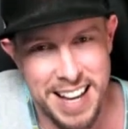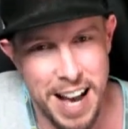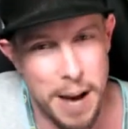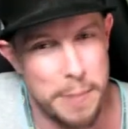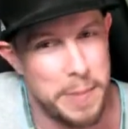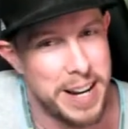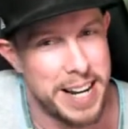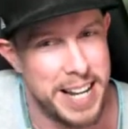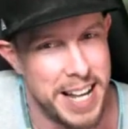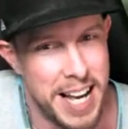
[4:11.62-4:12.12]
I
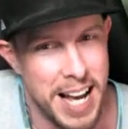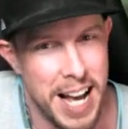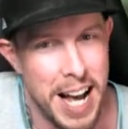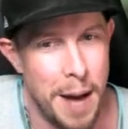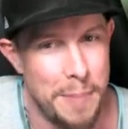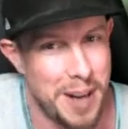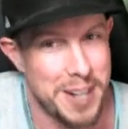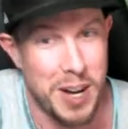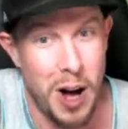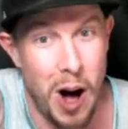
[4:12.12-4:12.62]
mean,
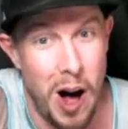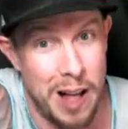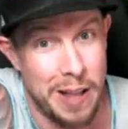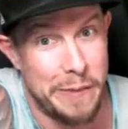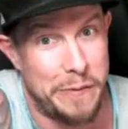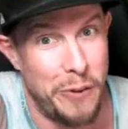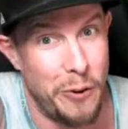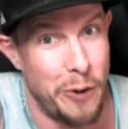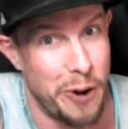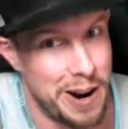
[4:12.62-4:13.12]
I'm not
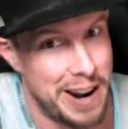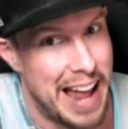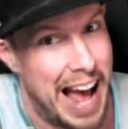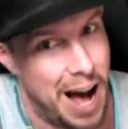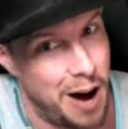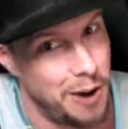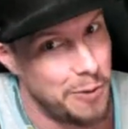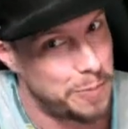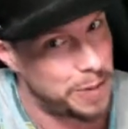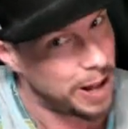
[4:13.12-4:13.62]
calling for it
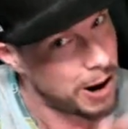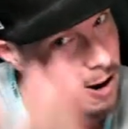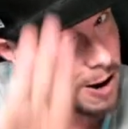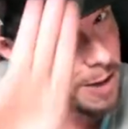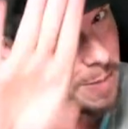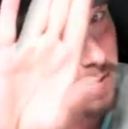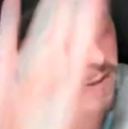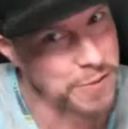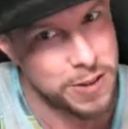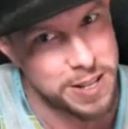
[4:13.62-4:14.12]
now,
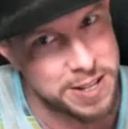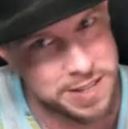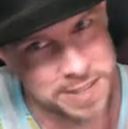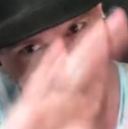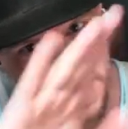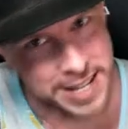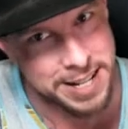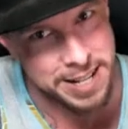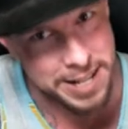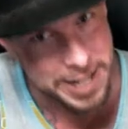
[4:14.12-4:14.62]
Plarium, if you're
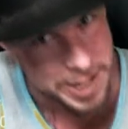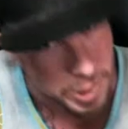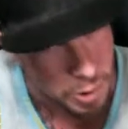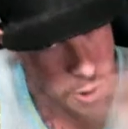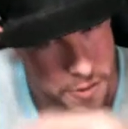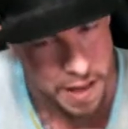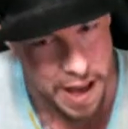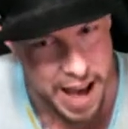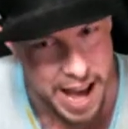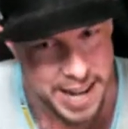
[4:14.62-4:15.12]
listening,
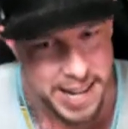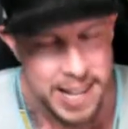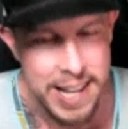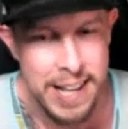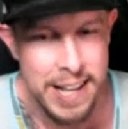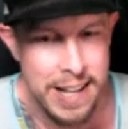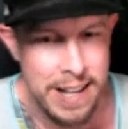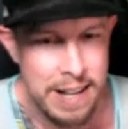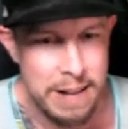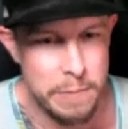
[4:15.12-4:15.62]
ignore that.
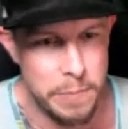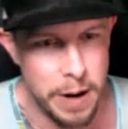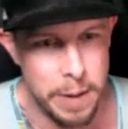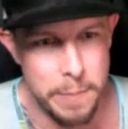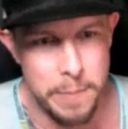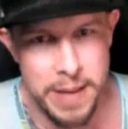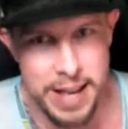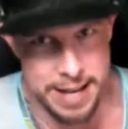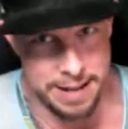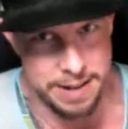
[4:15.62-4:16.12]

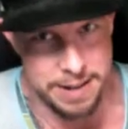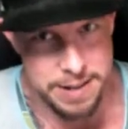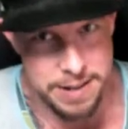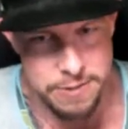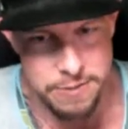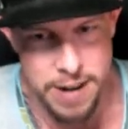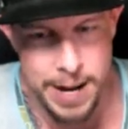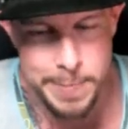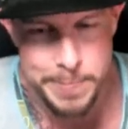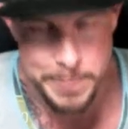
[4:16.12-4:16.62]
But man,
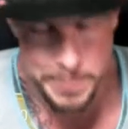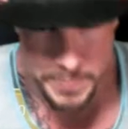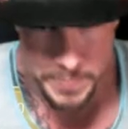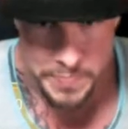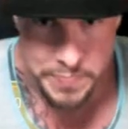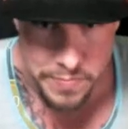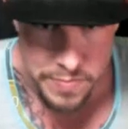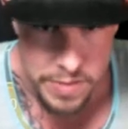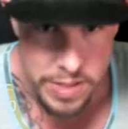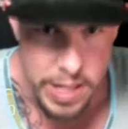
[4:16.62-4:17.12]
right?
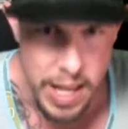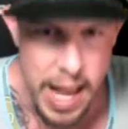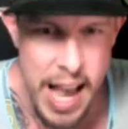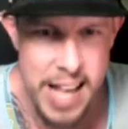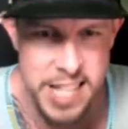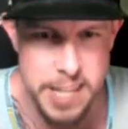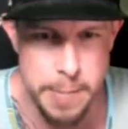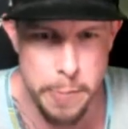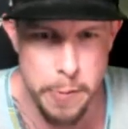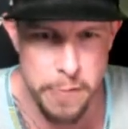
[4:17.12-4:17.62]

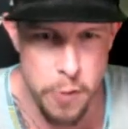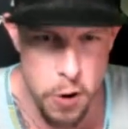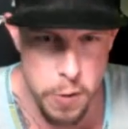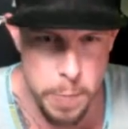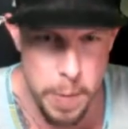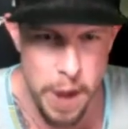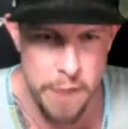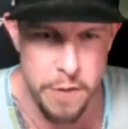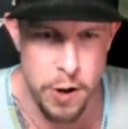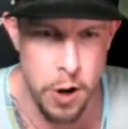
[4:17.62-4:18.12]
Has a provoke
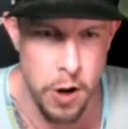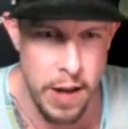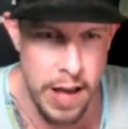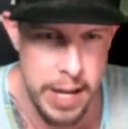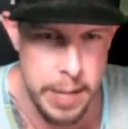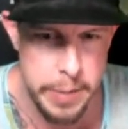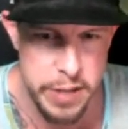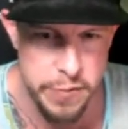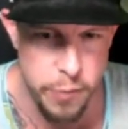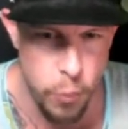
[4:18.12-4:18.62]
buff on all
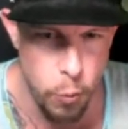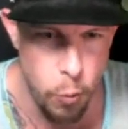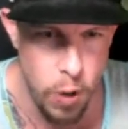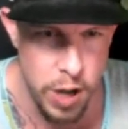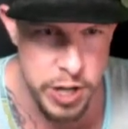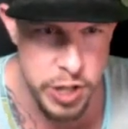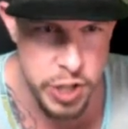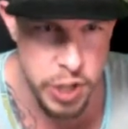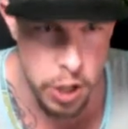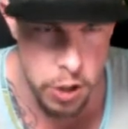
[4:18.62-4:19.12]
enemies for
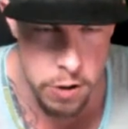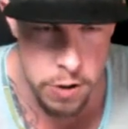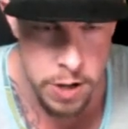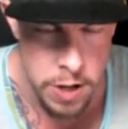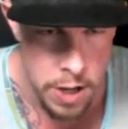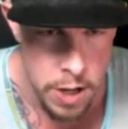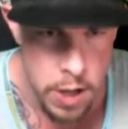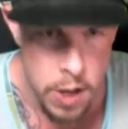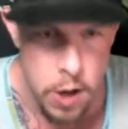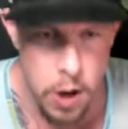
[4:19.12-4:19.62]
one turn
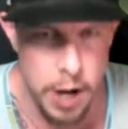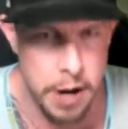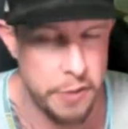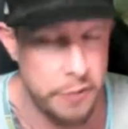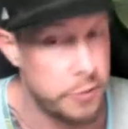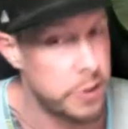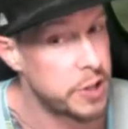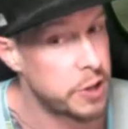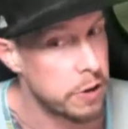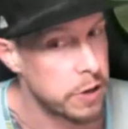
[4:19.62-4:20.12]
on a
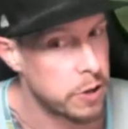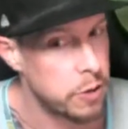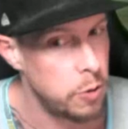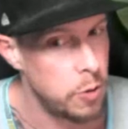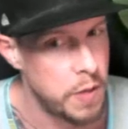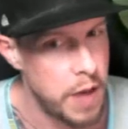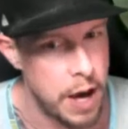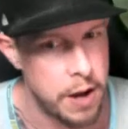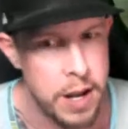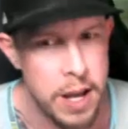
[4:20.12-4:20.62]
three turn
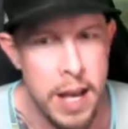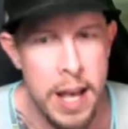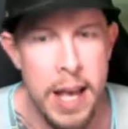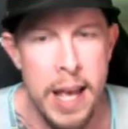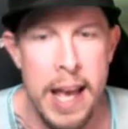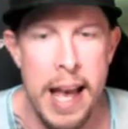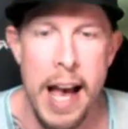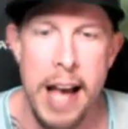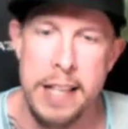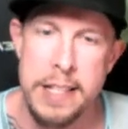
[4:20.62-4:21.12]
cooldown.
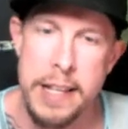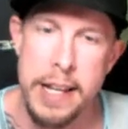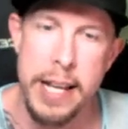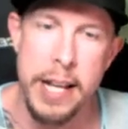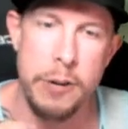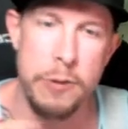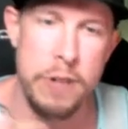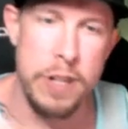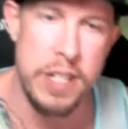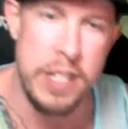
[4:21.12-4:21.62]
Has an
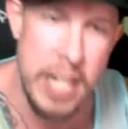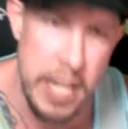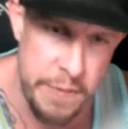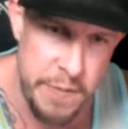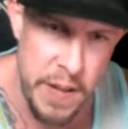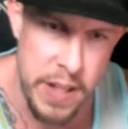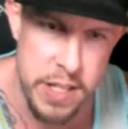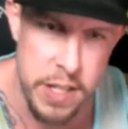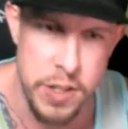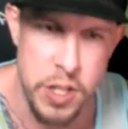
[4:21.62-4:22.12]
increased
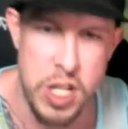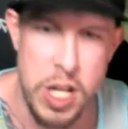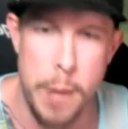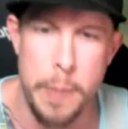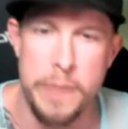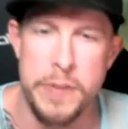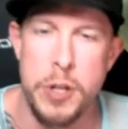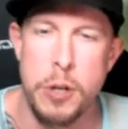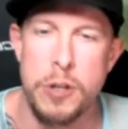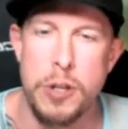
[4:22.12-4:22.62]
defense on this
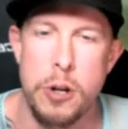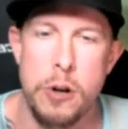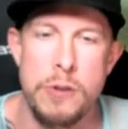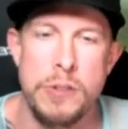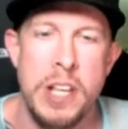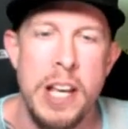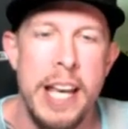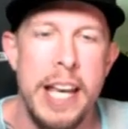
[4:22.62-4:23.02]
champion for two turns.